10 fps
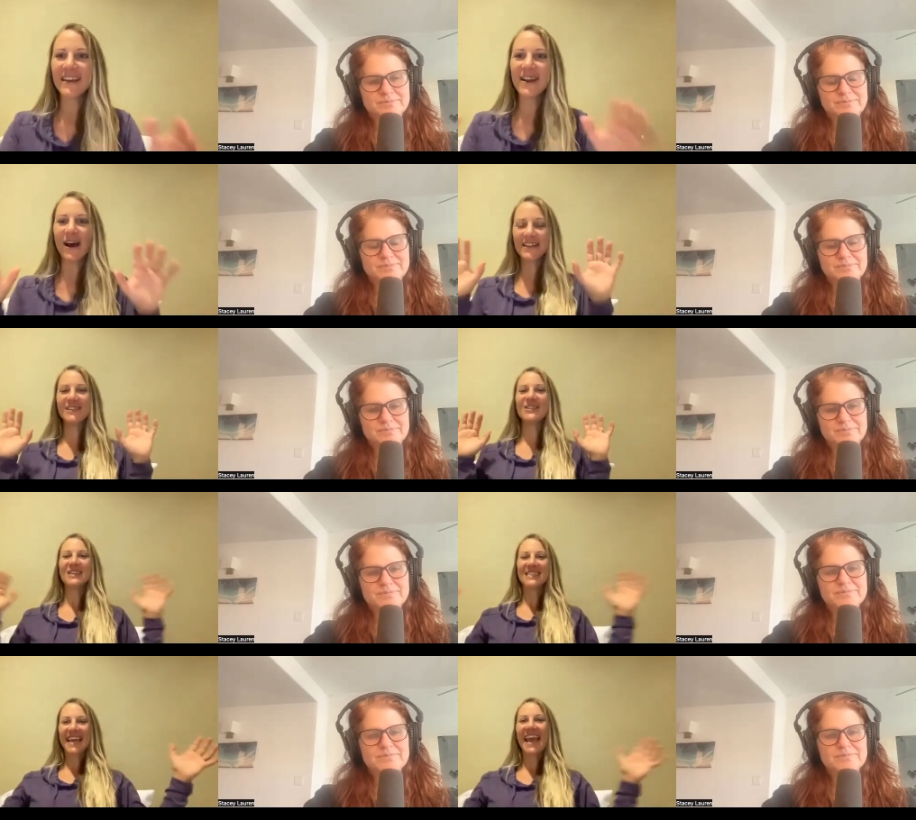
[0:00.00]
Speaker 1: not to
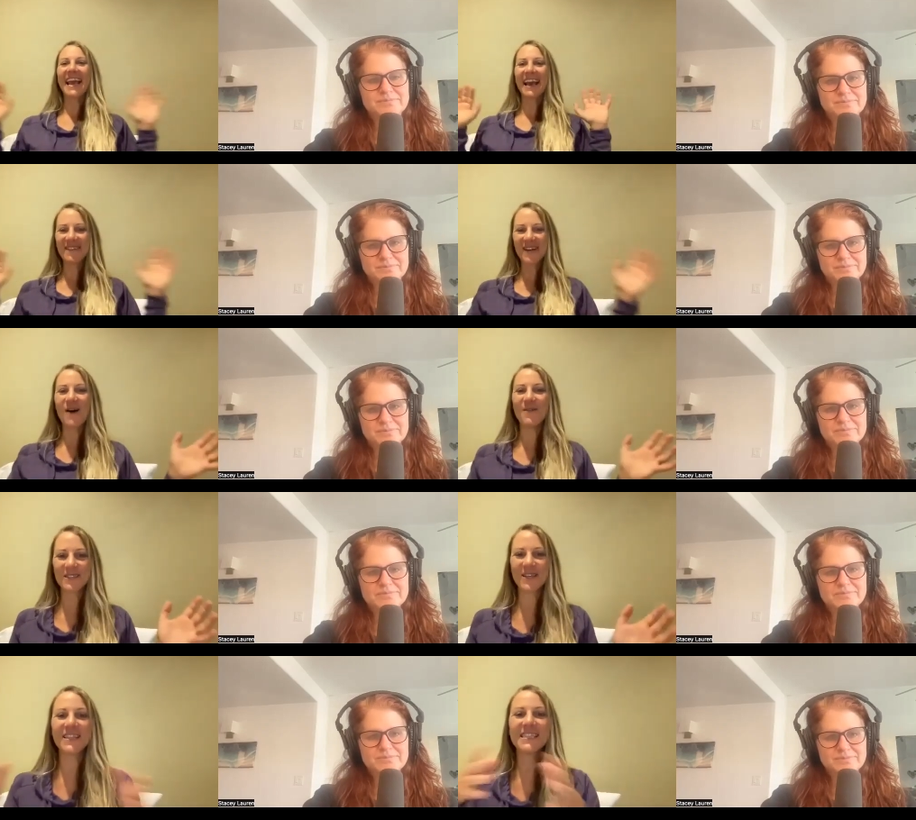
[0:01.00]
just hang out
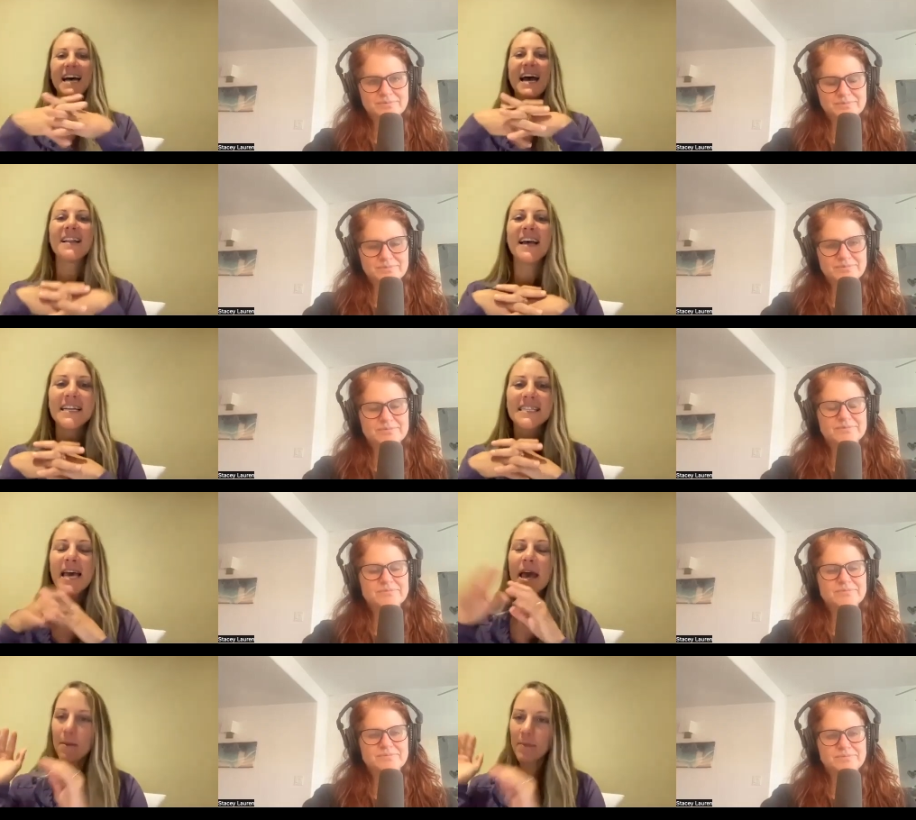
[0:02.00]
always on the sidelines.
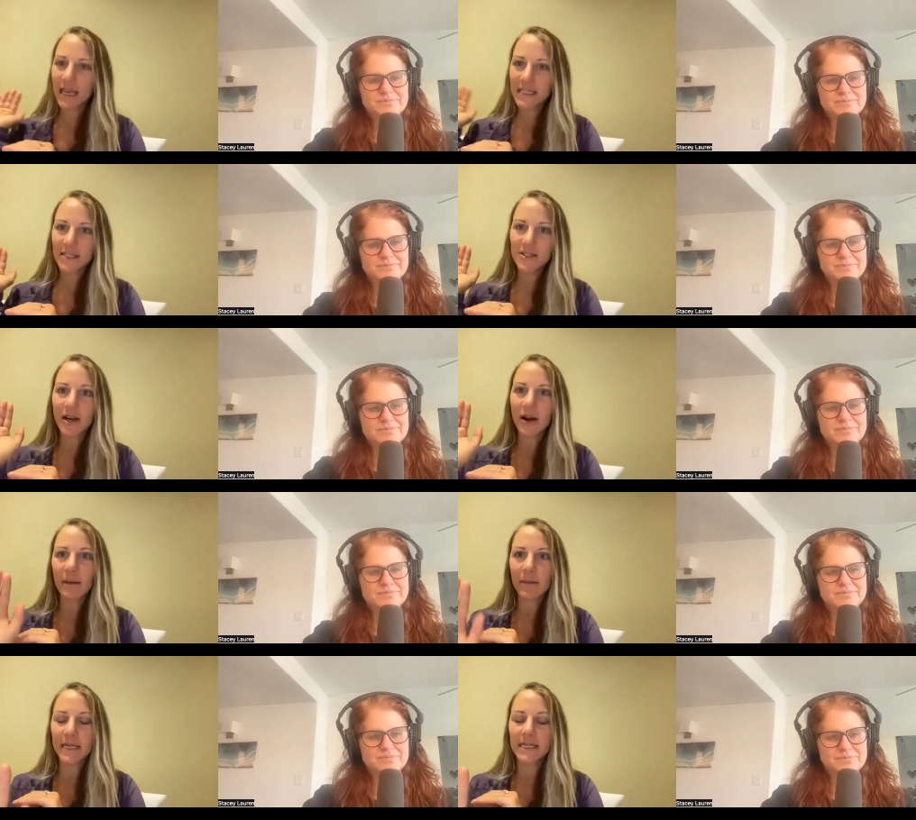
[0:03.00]
But that's a
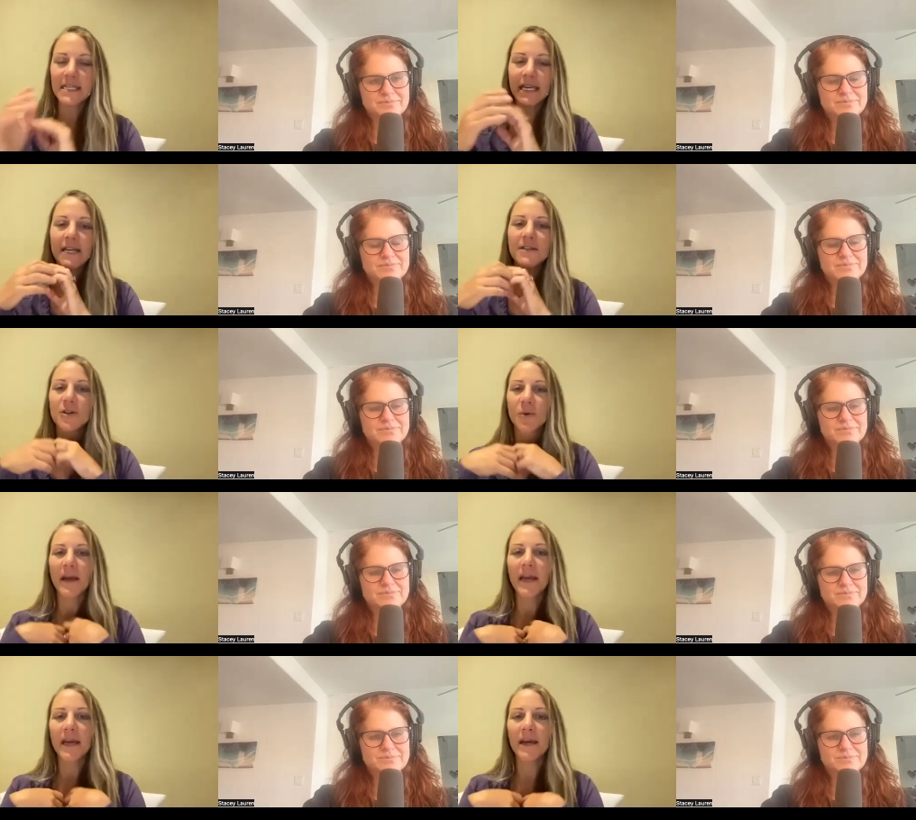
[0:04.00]
starting place to ease your
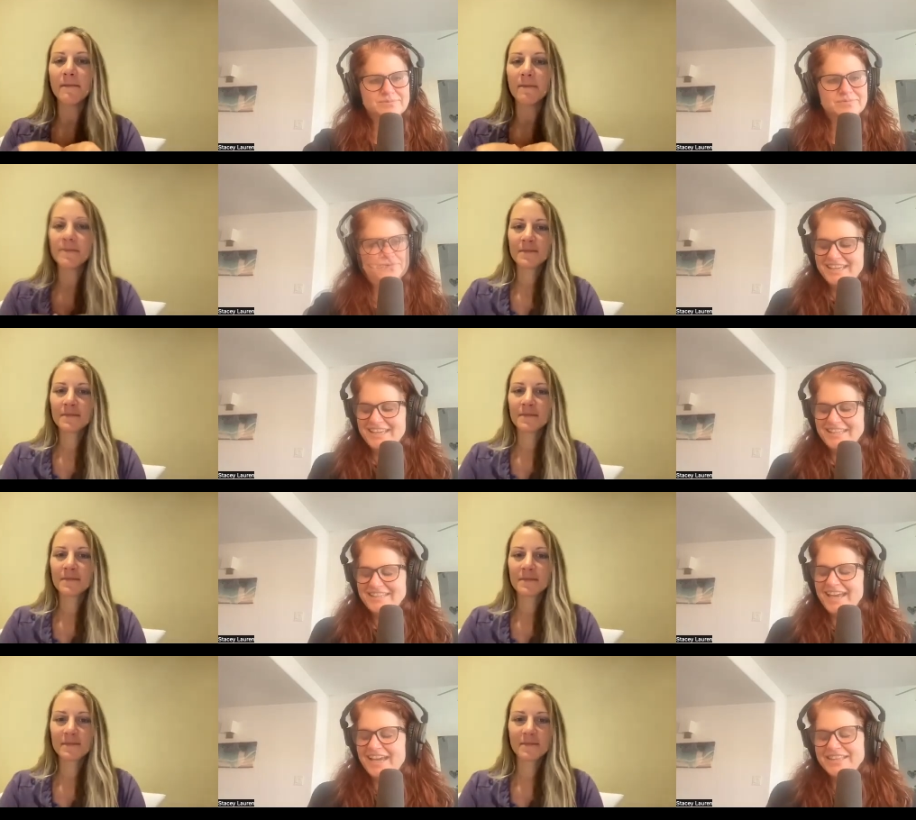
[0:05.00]
way in.
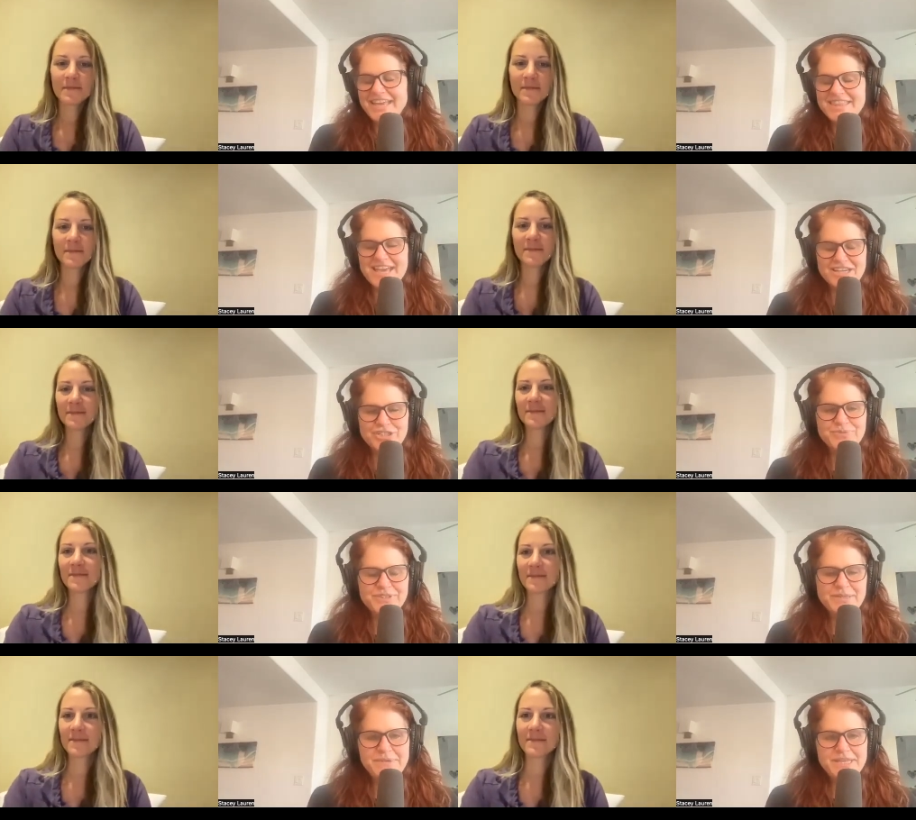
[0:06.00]
Speaker 2: Yeah, I like that. You're
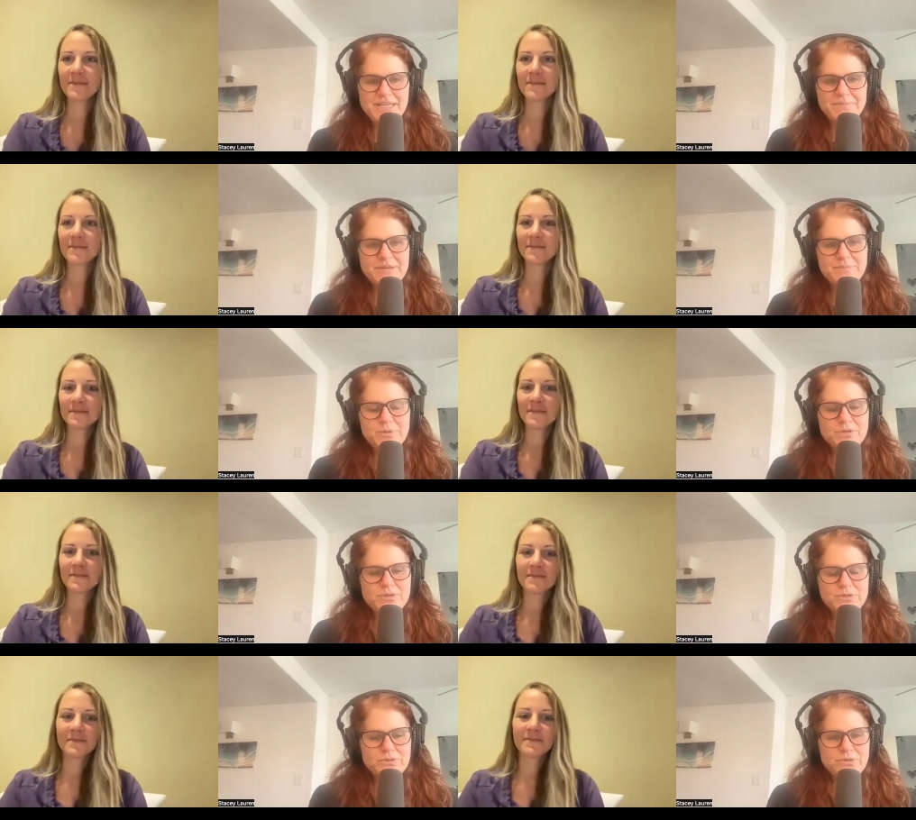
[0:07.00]
really meeting
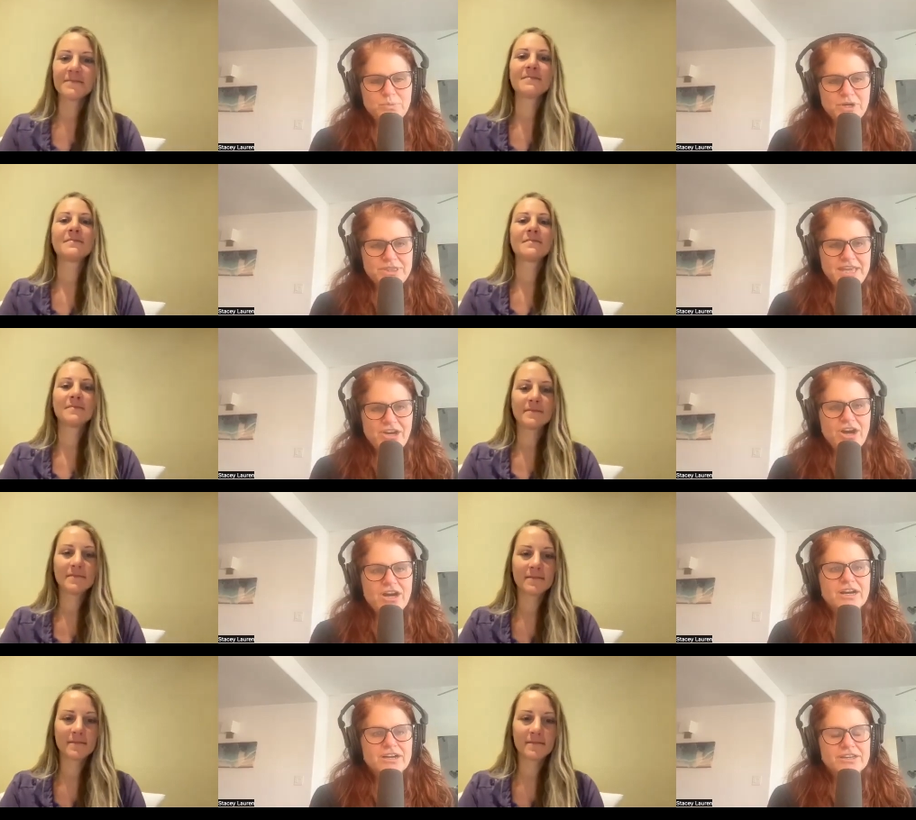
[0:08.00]
people where they
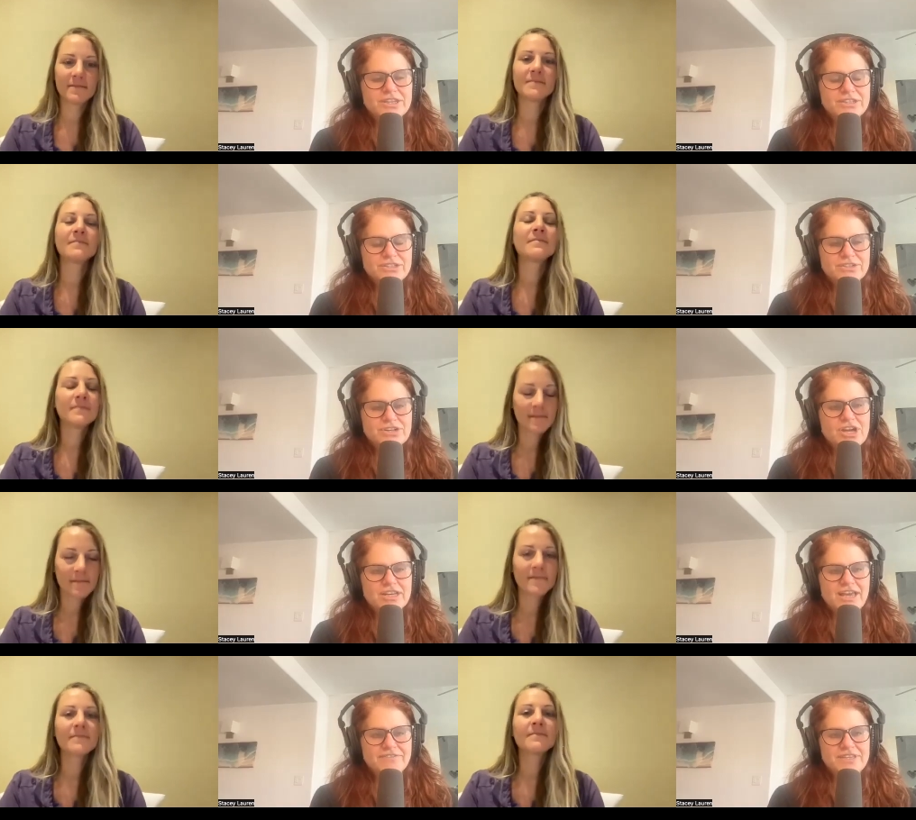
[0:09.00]
are, and then you're
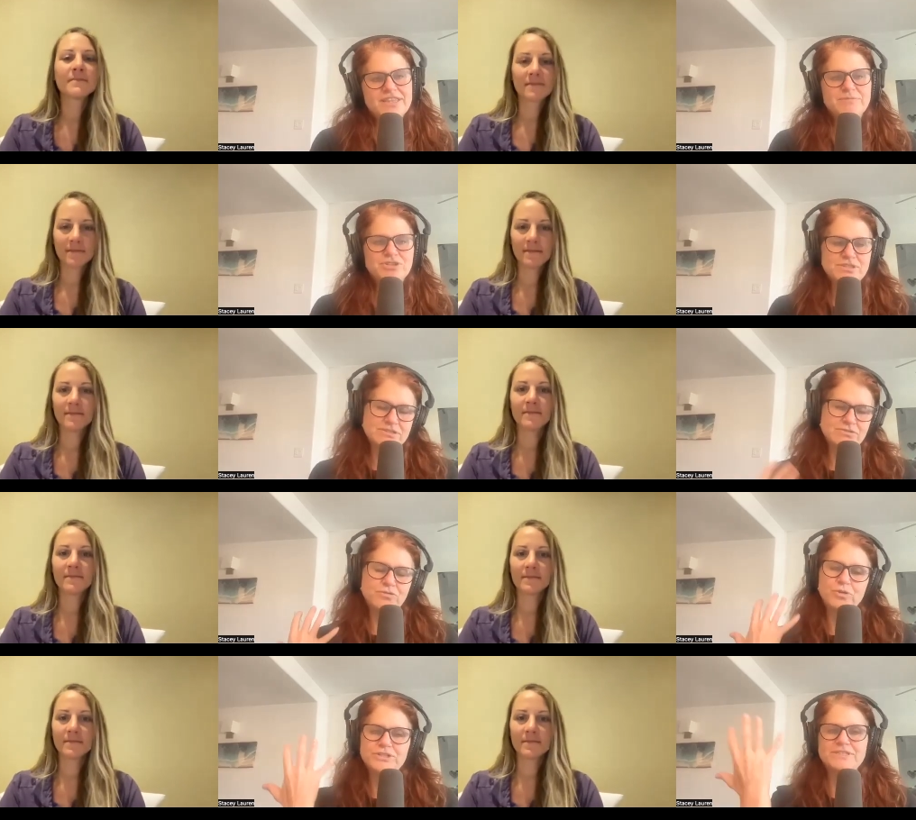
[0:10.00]
not having them just
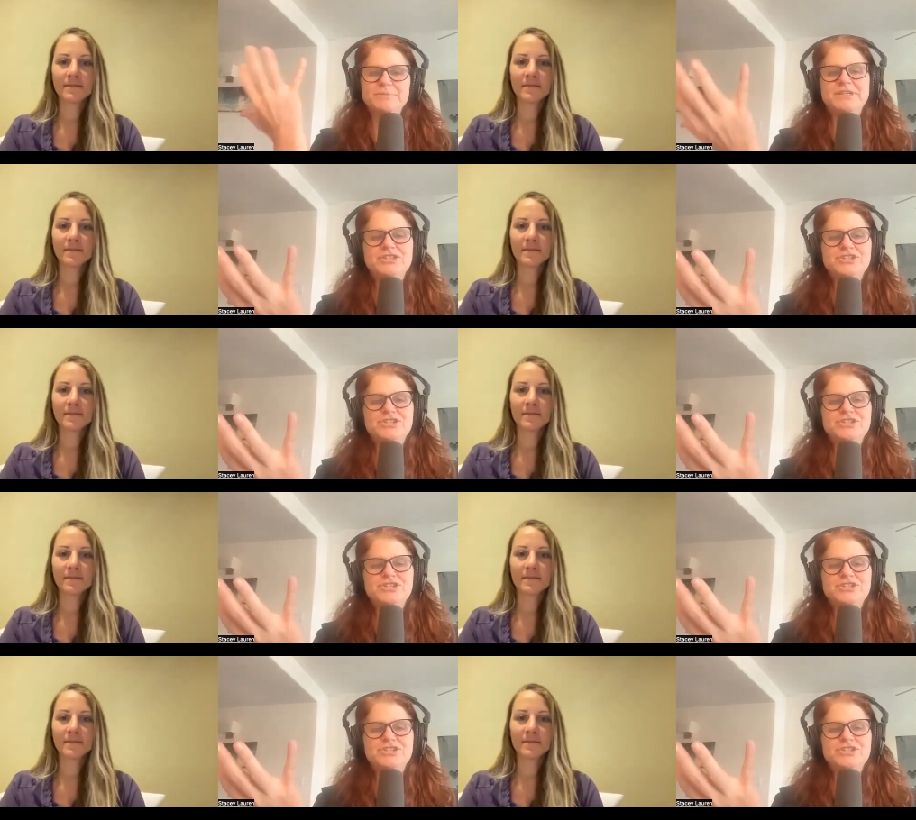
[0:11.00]
forcibly